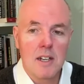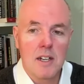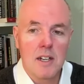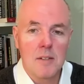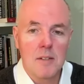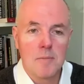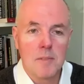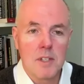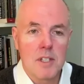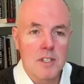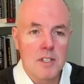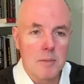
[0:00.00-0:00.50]

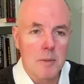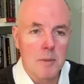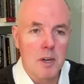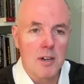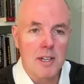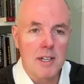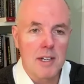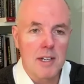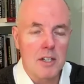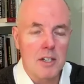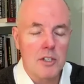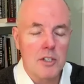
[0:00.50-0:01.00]
um, the
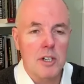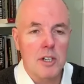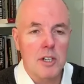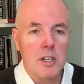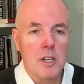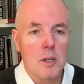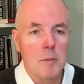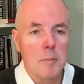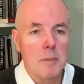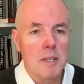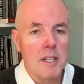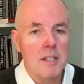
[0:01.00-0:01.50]
Somali National
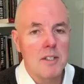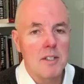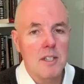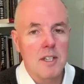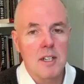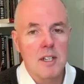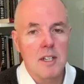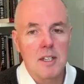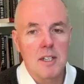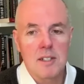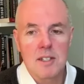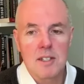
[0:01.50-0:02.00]
Army,
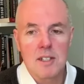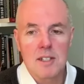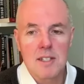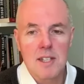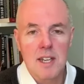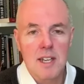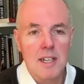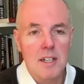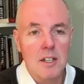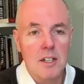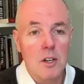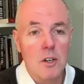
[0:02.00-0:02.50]
to, to
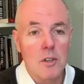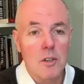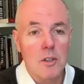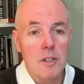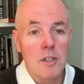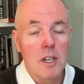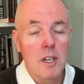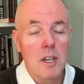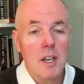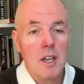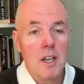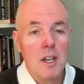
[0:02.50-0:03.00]
take
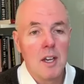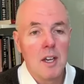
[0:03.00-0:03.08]
on,